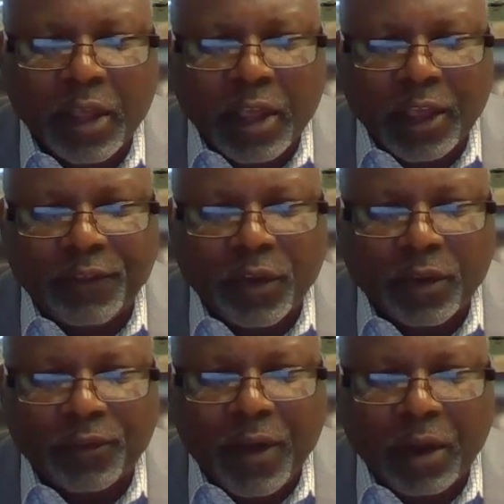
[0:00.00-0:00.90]
If you
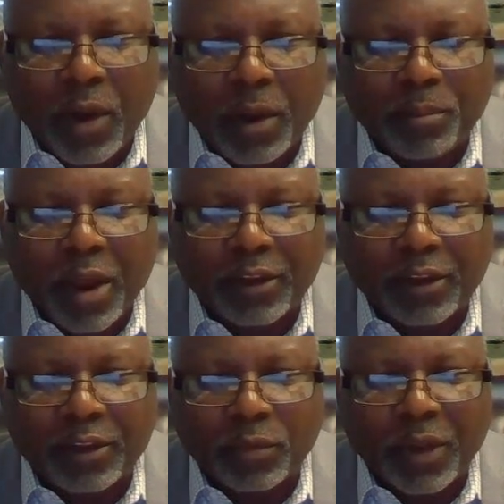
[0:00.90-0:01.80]
can follow our
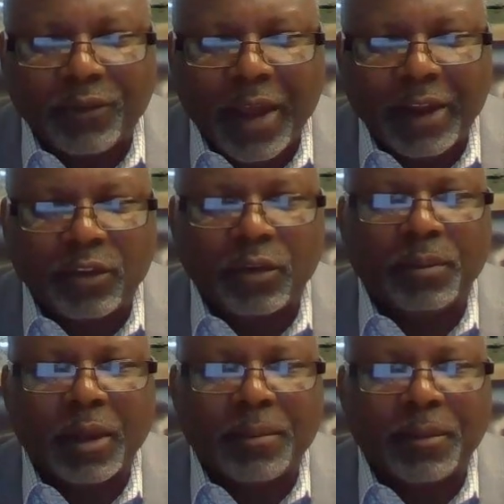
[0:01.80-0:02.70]
process, we invite you to
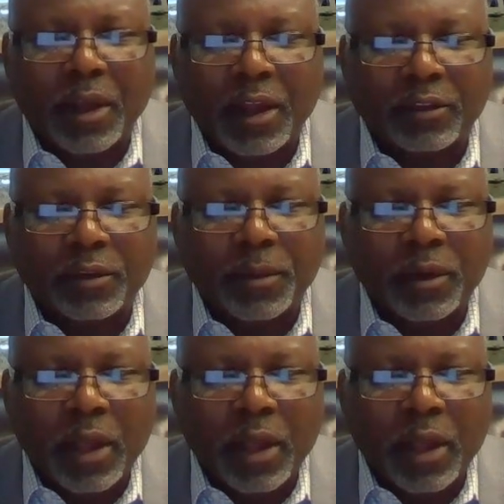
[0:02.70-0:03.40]
become a customer.